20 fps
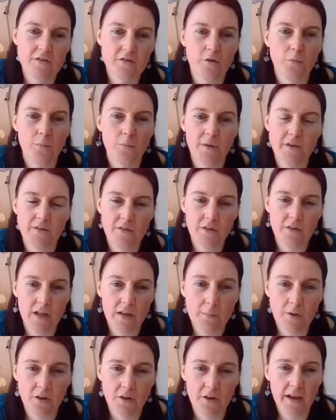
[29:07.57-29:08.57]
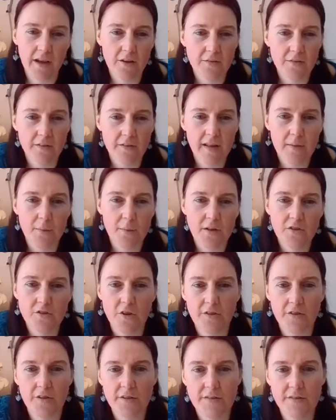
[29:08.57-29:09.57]
So please do keep a lookout for them and
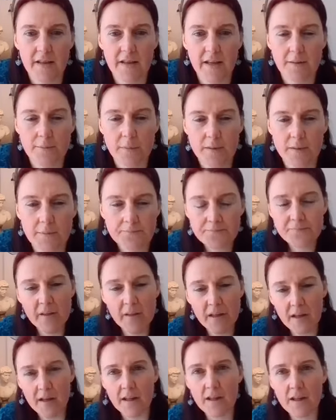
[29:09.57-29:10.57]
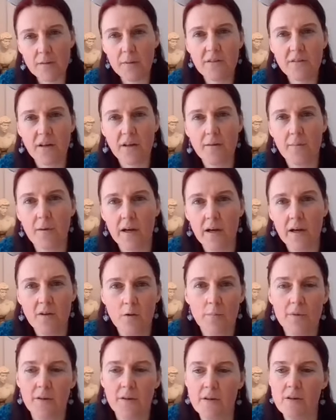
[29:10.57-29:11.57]
join us again. But in the meantime, I
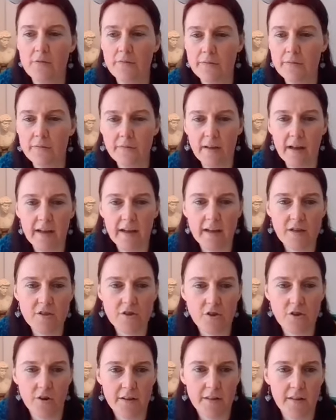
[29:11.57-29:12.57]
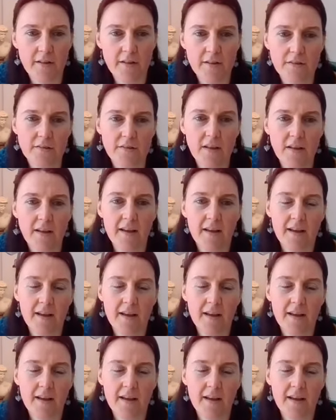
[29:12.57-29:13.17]
hope that you've enjoyed this.